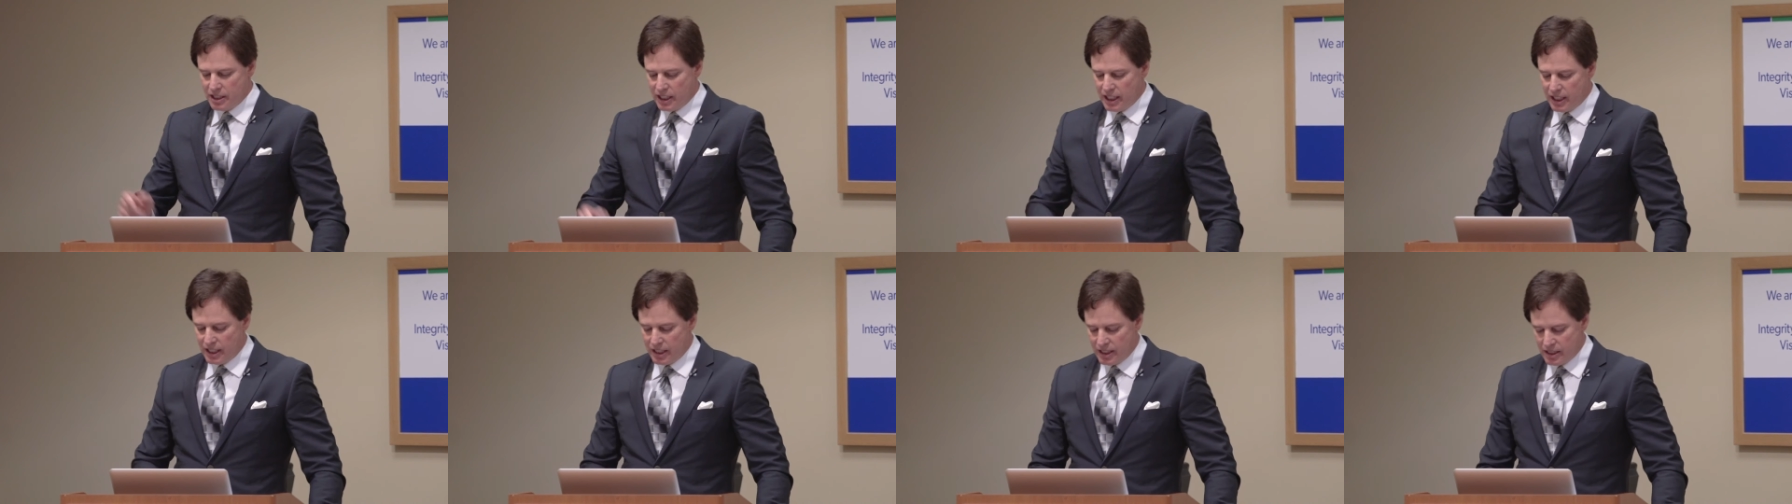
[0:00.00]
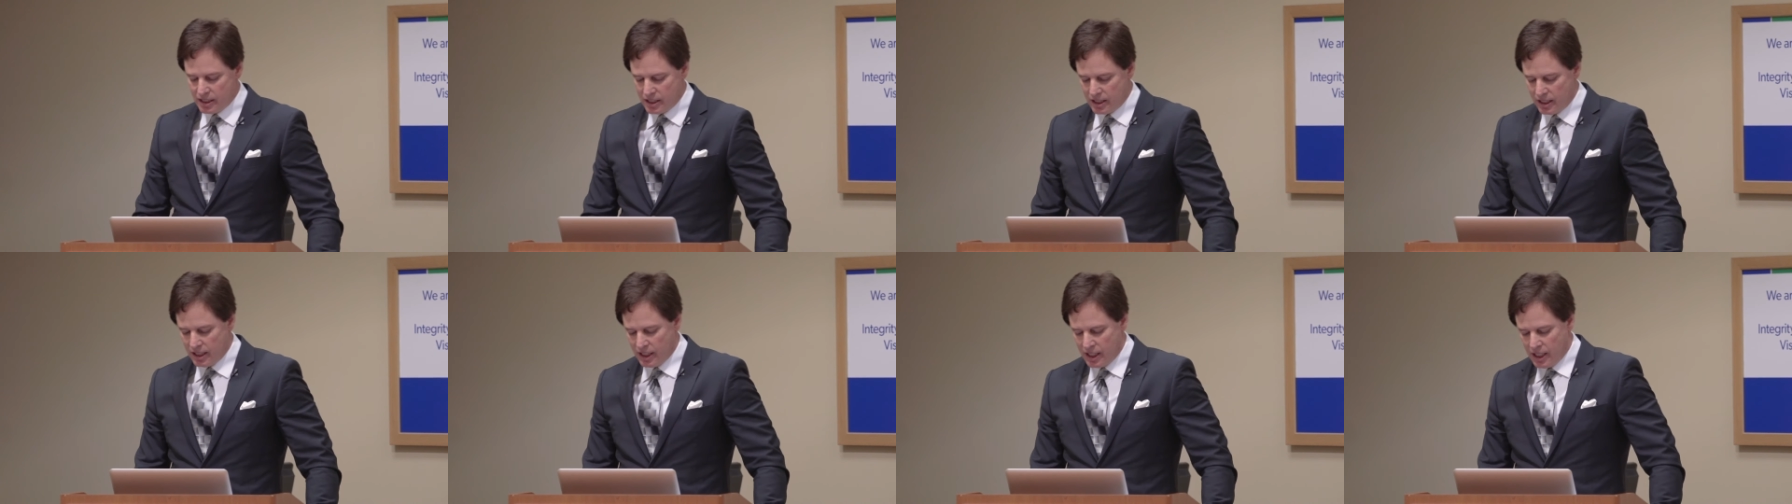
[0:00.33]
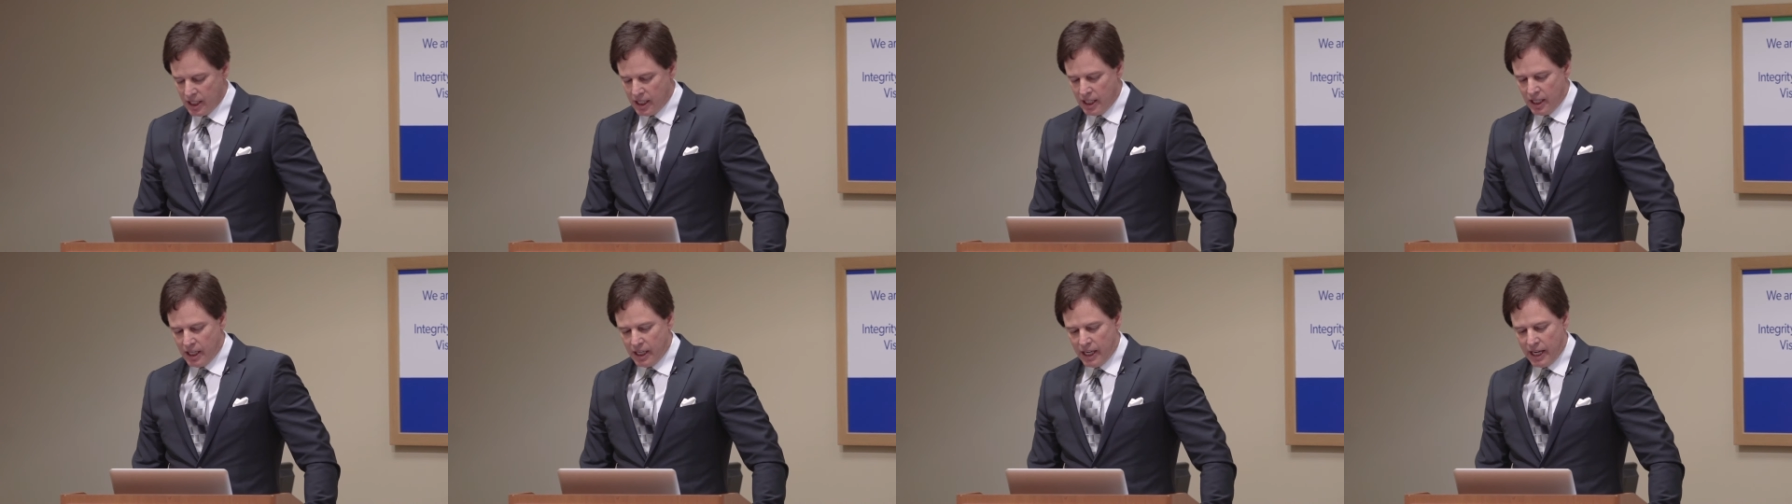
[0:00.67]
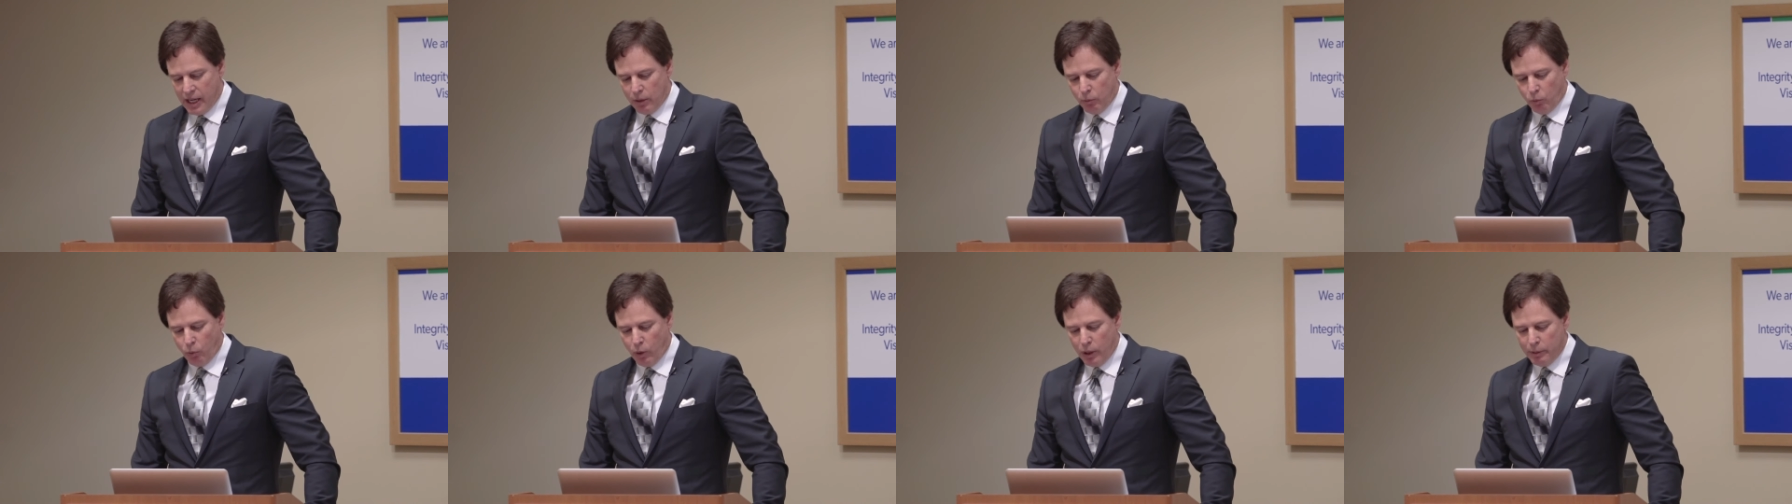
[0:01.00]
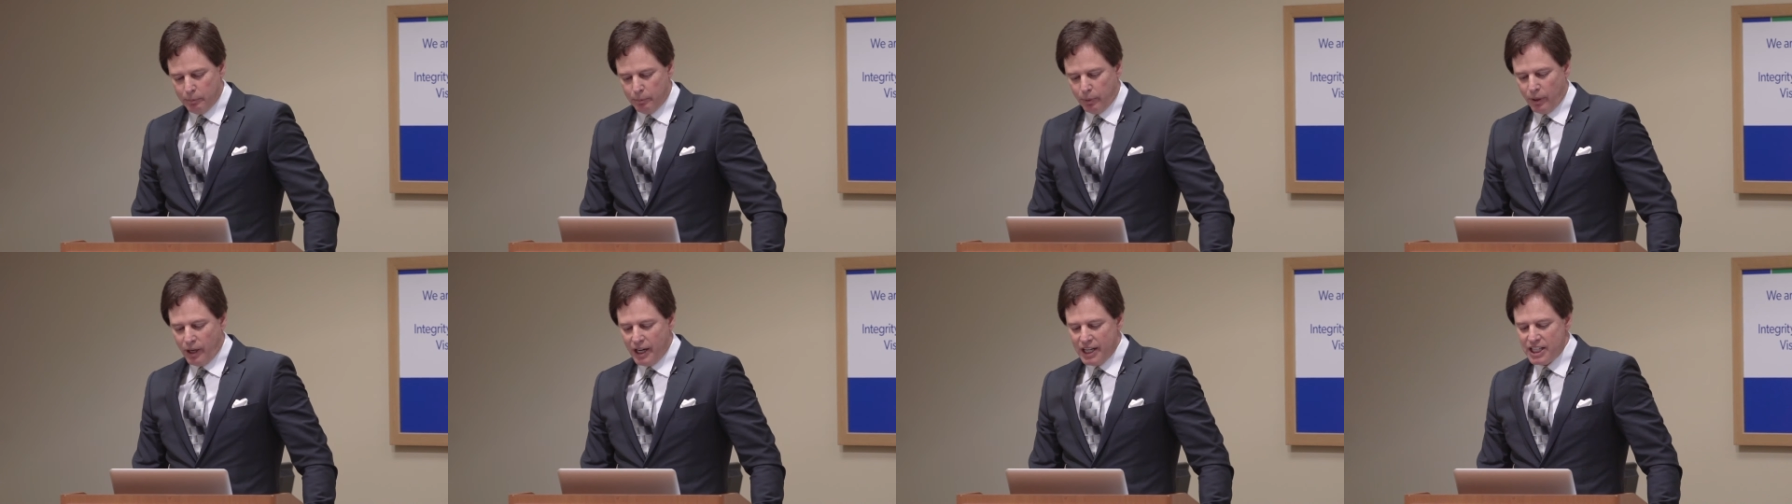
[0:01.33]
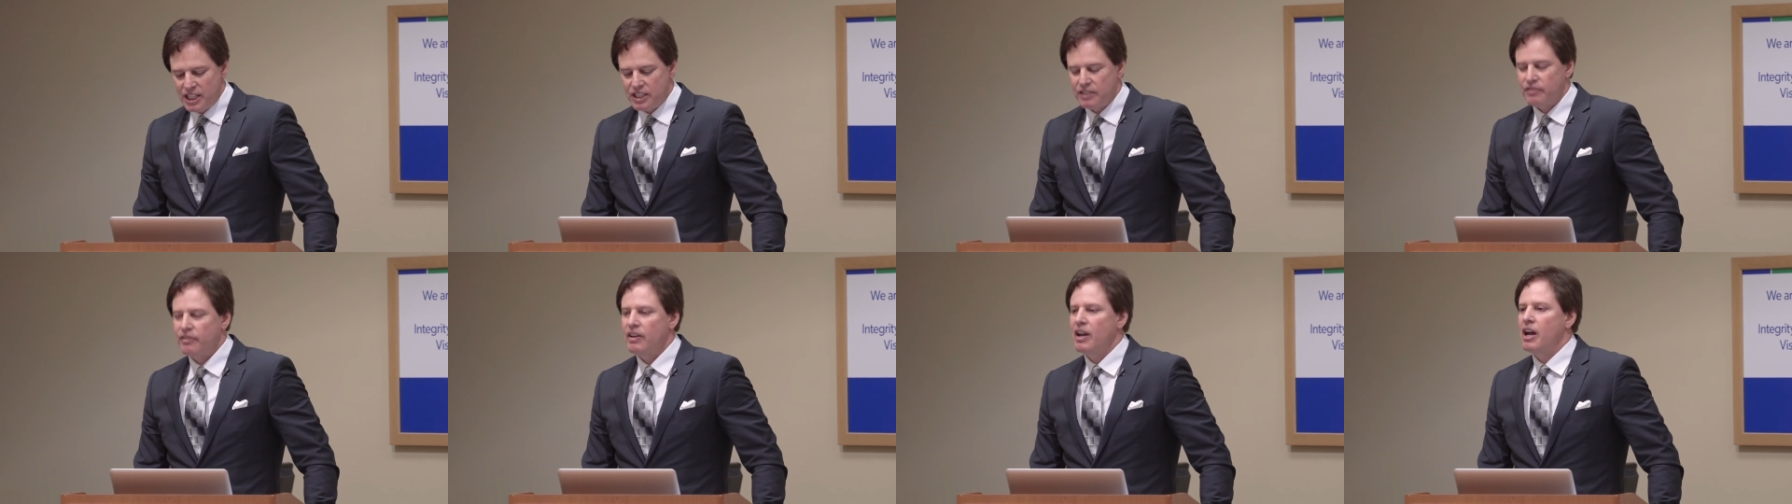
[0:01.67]
disease. And what
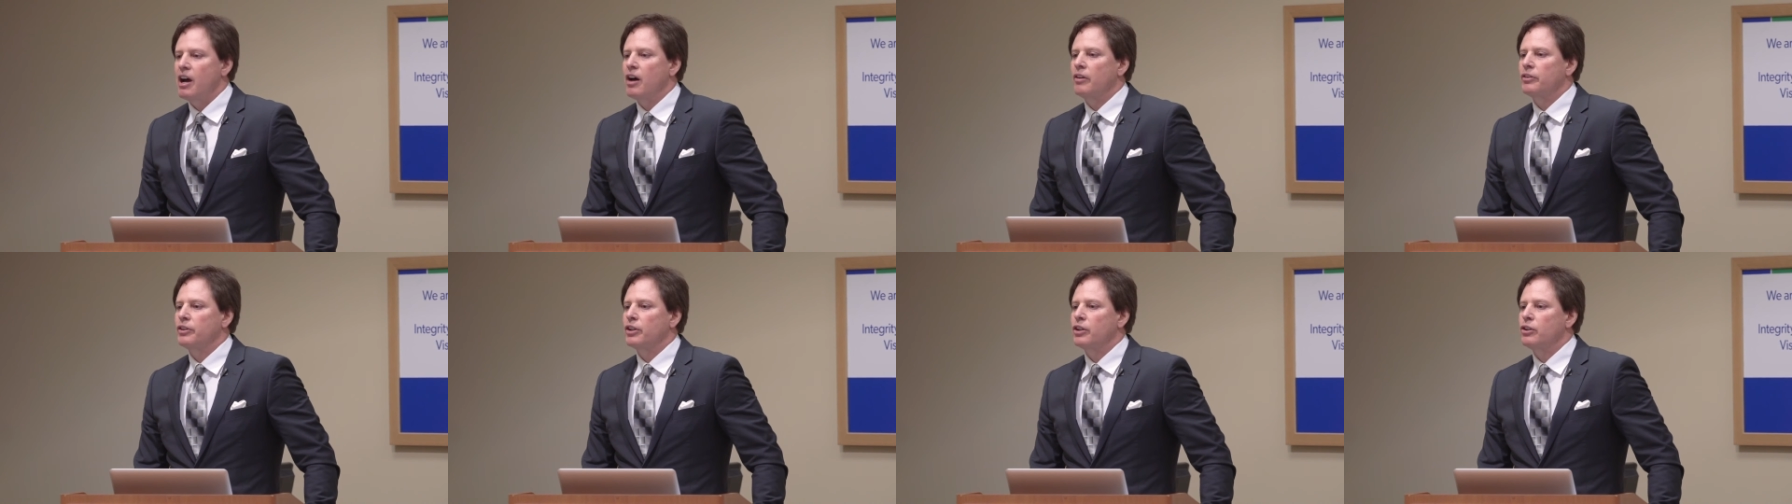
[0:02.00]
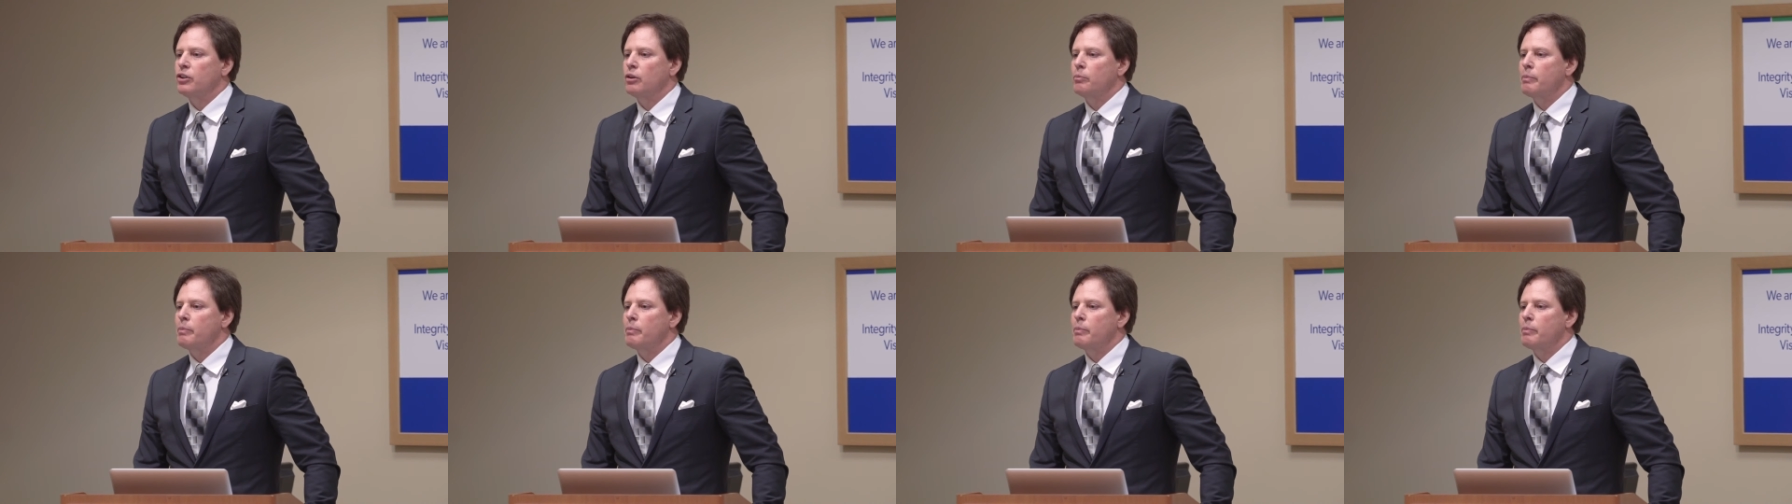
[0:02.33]
Price found,